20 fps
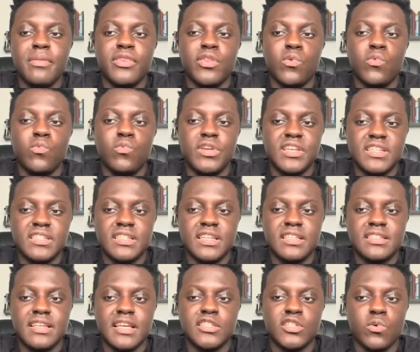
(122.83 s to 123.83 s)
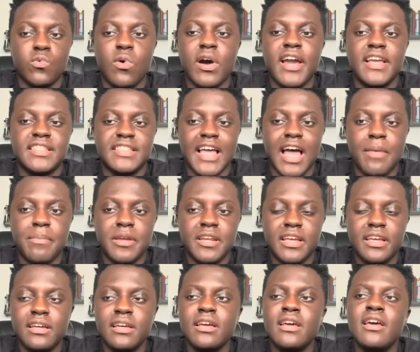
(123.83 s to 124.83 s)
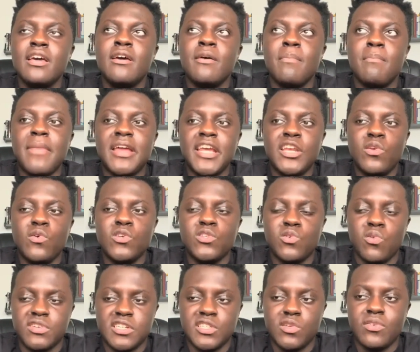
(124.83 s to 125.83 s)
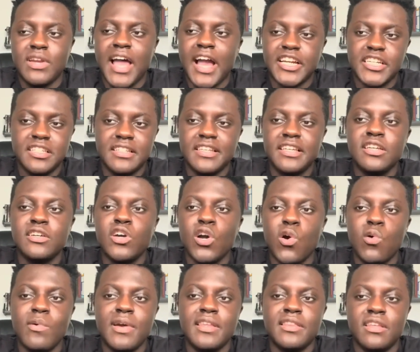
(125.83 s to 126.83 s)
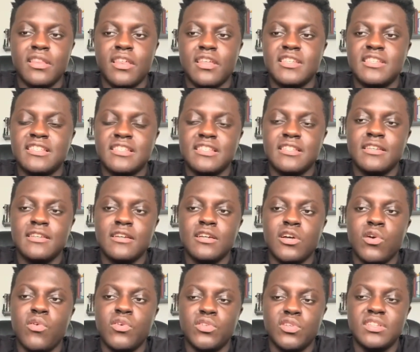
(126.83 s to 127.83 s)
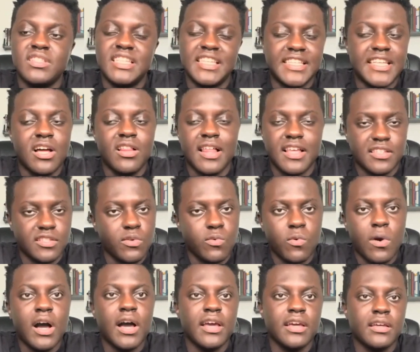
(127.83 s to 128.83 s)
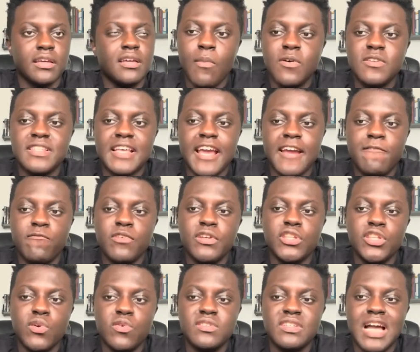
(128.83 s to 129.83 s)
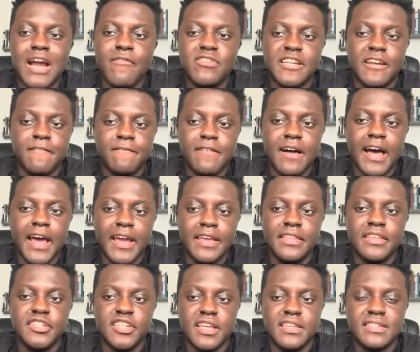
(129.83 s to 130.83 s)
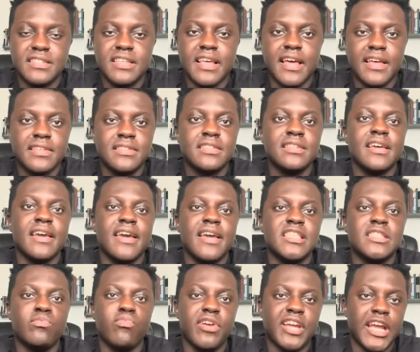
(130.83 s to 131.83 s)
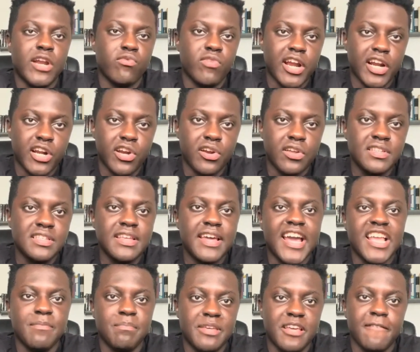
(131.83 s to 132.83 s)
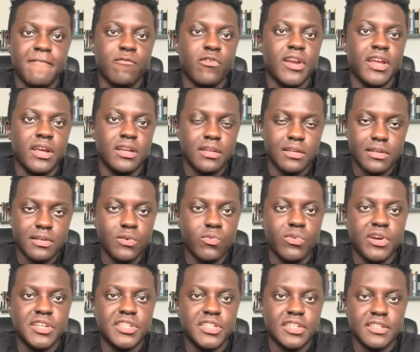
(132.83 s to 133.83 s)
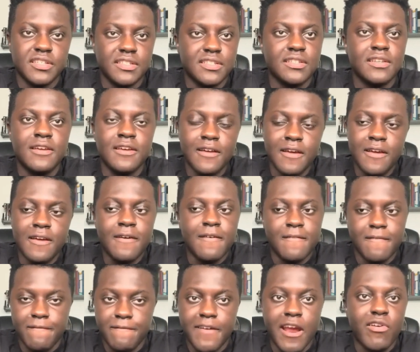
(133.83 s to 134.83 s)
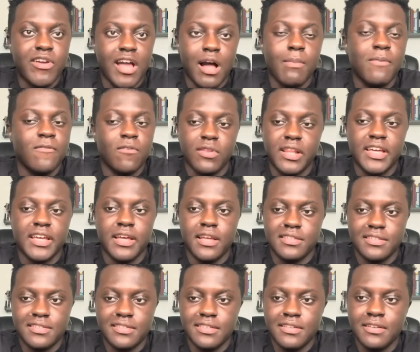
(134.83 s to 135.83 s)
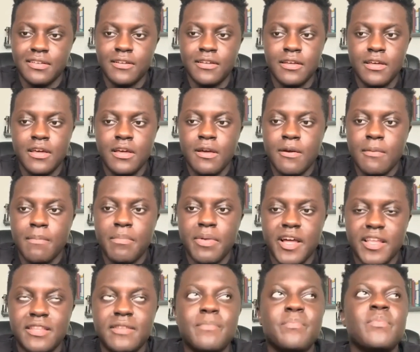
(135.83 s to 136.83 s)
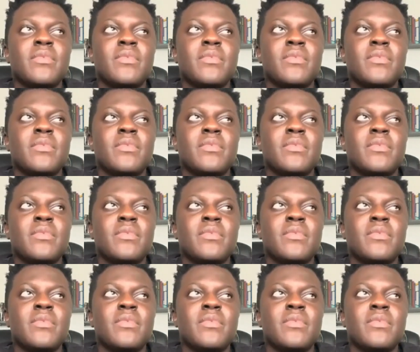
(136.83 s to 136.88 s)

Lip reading: the reasons as to why it's happening, many news sources don't actually go into detail as to why. Almost every news coverage I find just says it's breaking records and be afraid, which is very helpful, I guess. But